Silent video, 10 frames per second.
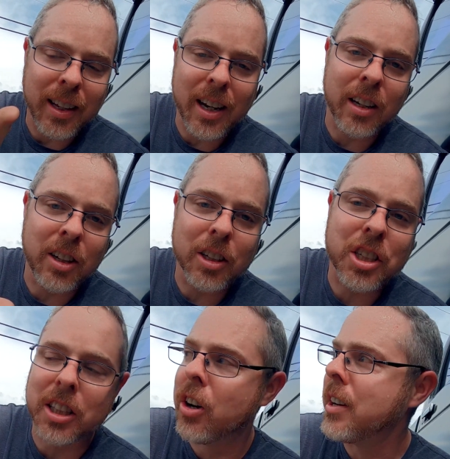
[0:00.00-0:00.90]
get a
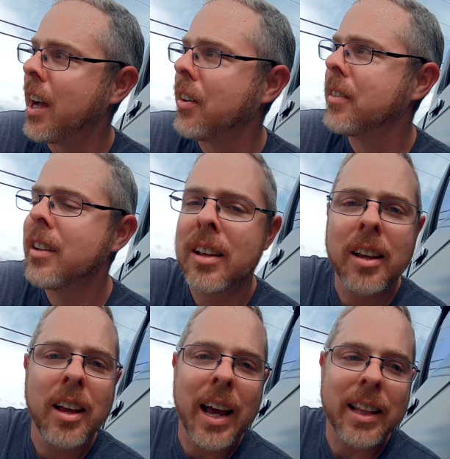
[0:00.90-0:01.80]
good slow down
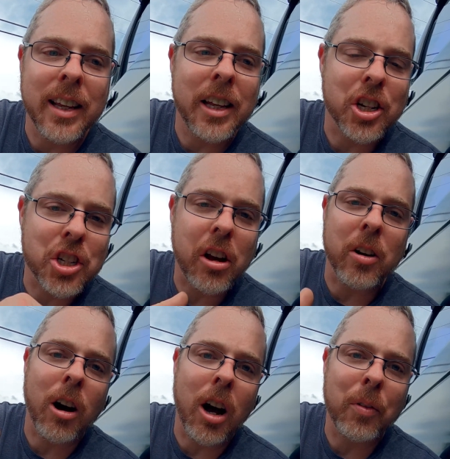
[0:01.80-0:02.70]
and then
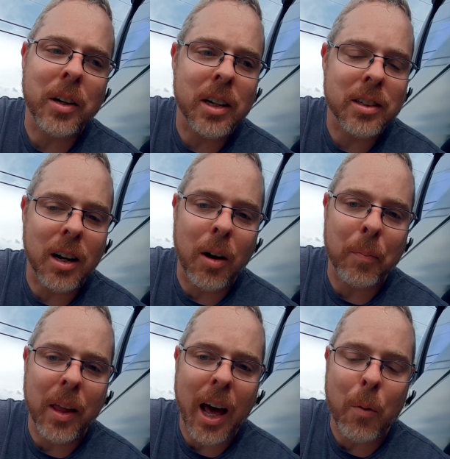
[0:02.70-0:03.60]
shut it off because
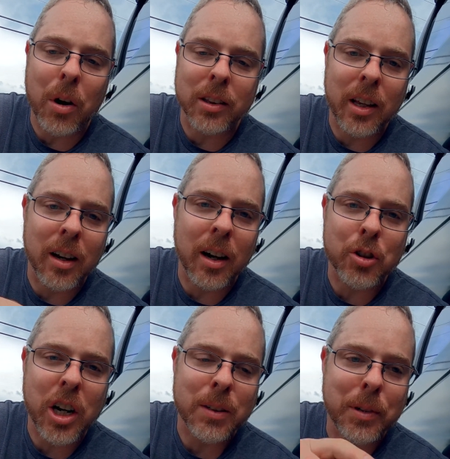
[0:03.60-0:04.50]
um, I don't want the
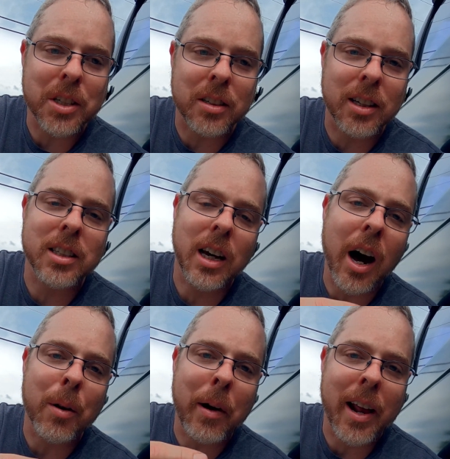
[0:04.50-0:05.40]
uh, transmission, because it's
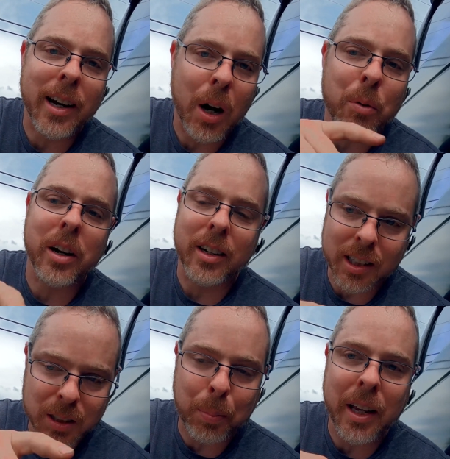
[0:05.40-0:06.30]
automatic, I don't want it
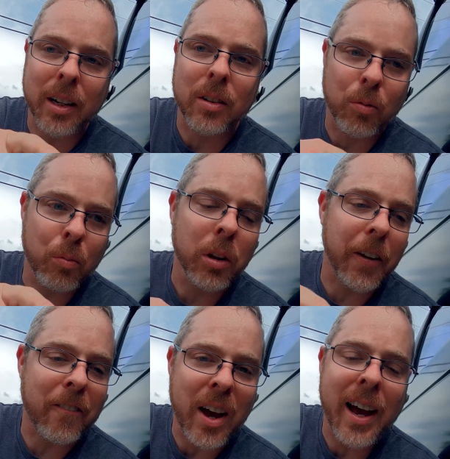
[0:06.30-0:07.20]
to spin
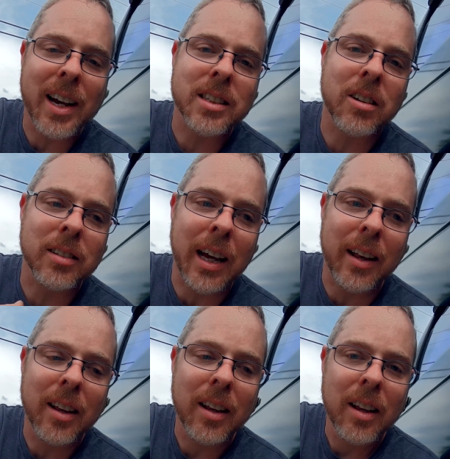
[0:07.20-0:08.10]
really fast on
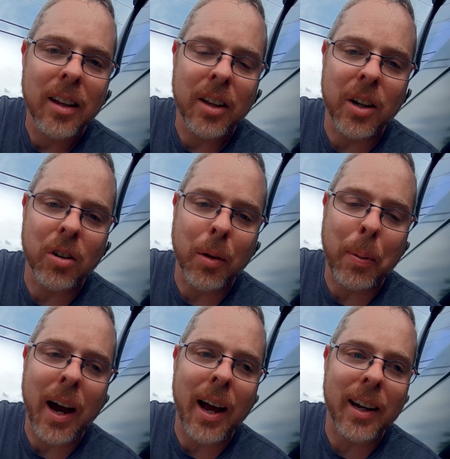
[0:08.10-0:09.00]
that, you know, in the
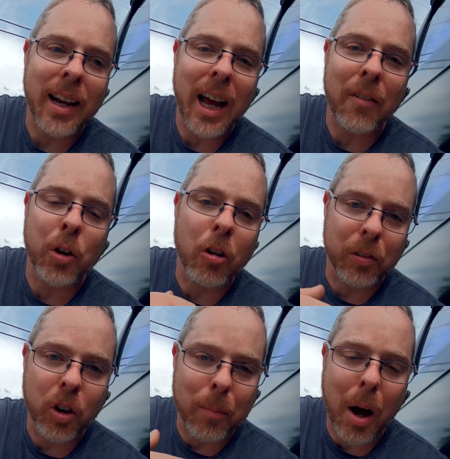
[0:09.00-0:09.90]
back and have no
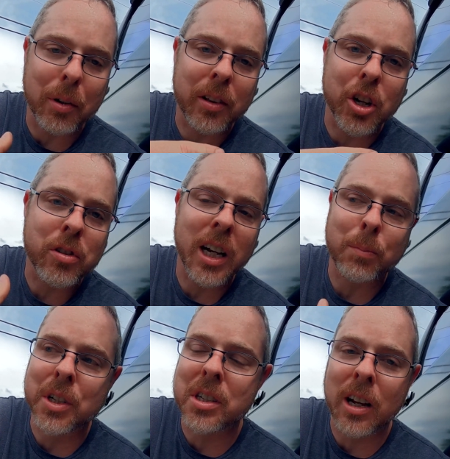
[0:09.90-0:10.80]
fluid pumping through the
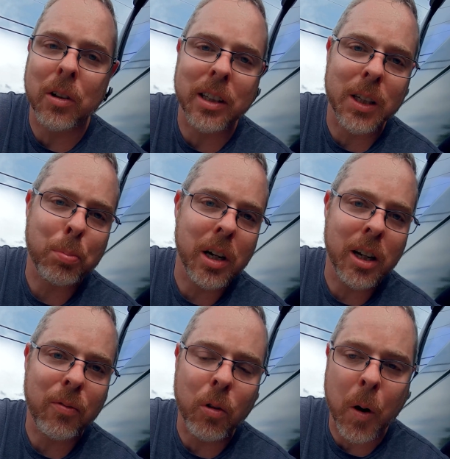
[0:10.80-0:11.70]
transmission. I don't think that's
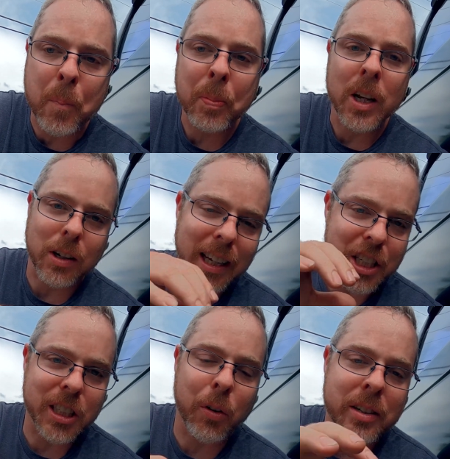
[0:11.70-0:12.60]
pretty good for it. So I
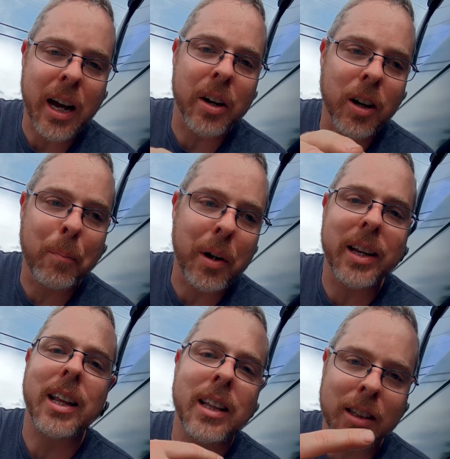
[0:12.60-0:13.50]
like to slow it down a good
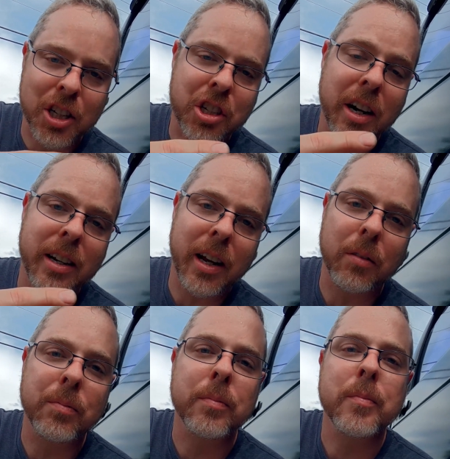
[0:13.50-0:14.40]
bit and then shut it
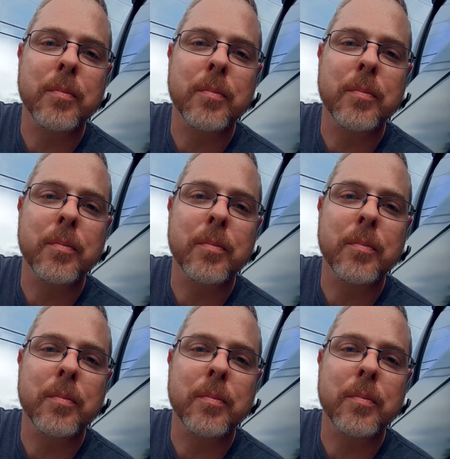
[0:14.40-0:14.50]
down.